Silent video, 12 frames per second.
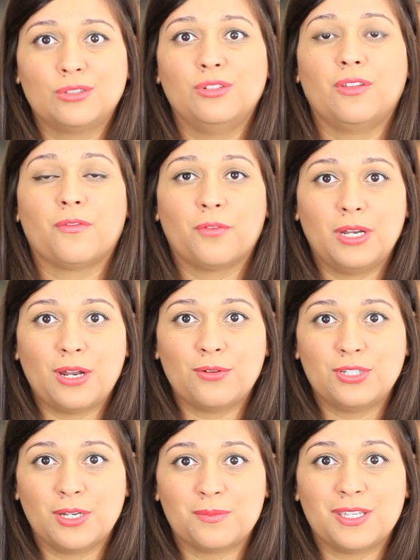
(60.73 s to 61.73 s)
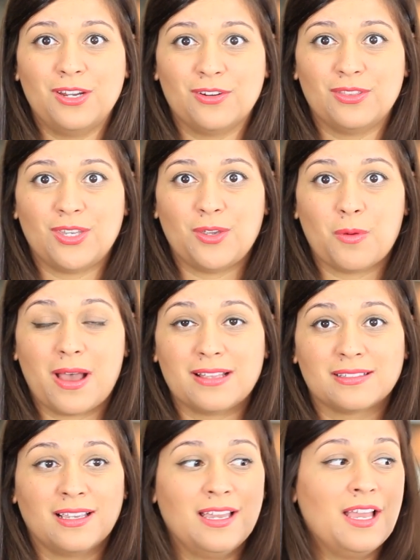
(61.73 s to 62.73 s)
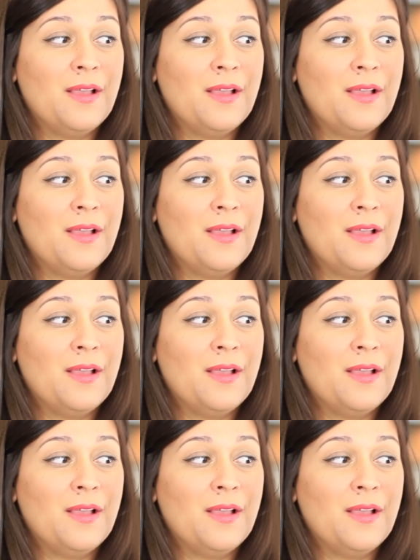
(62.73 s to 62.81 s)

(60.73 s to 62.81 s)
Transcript: to the Frito chips here in the US.